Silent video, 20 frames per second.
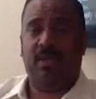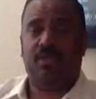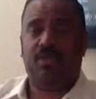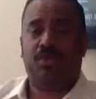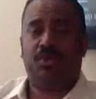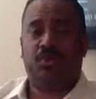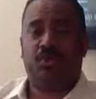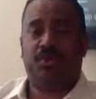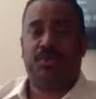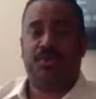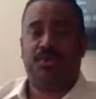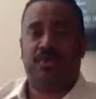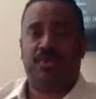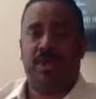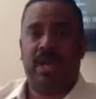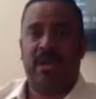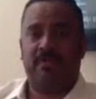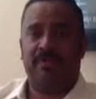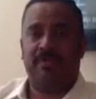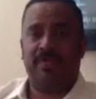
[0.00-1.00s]
Tourism
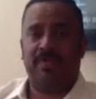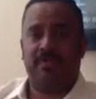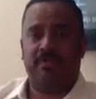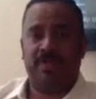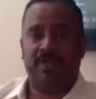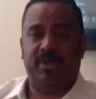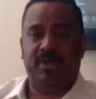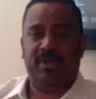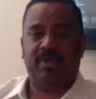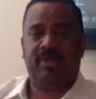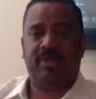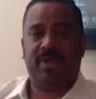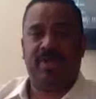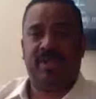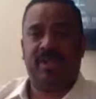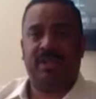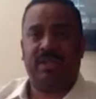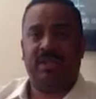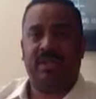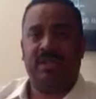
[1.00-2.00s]
happens to be the
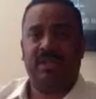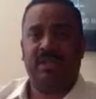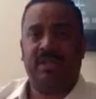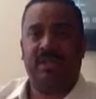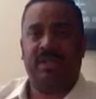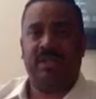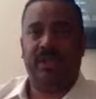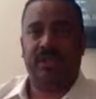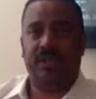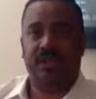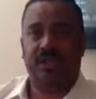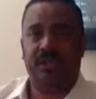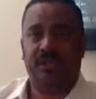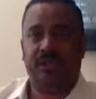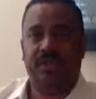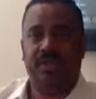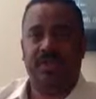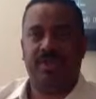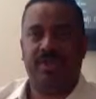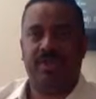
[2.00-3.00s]
second leading
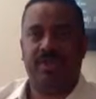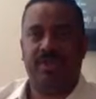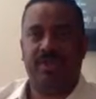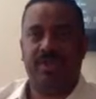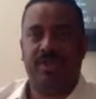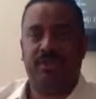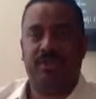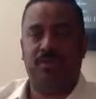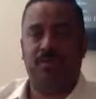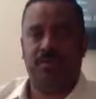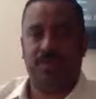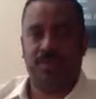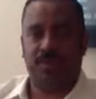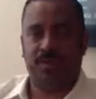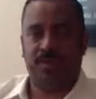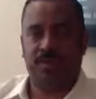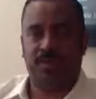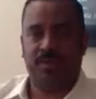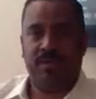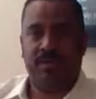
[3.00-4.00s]
industry in the state of New
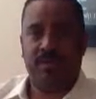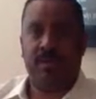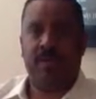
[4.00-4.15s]
Jersey,